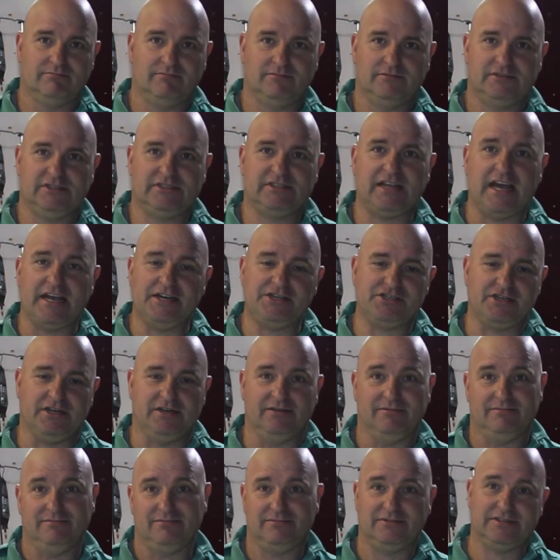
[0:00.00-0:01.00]

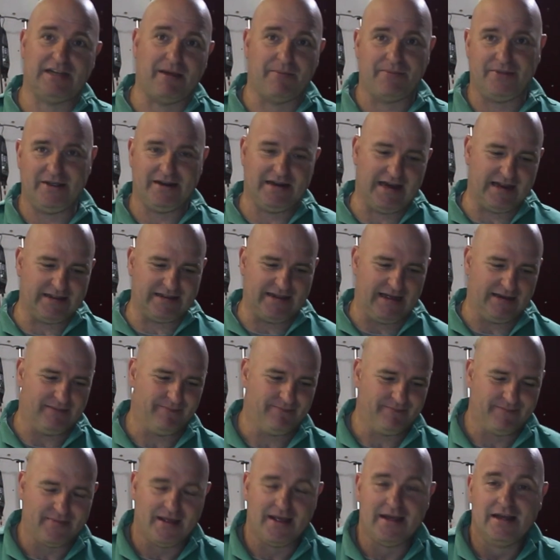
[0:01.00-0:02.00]
station, something like
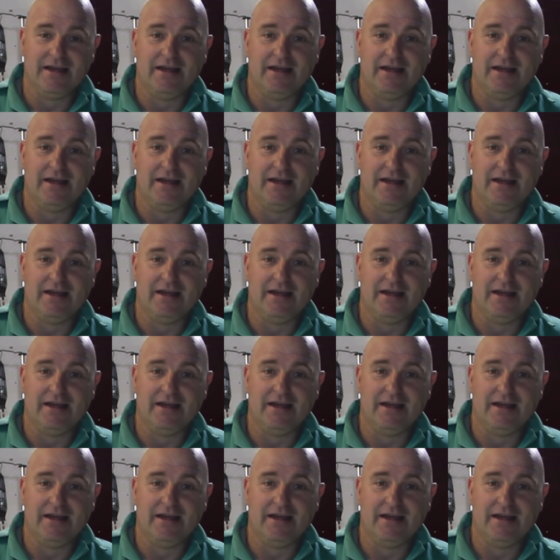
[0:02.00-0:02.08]
that.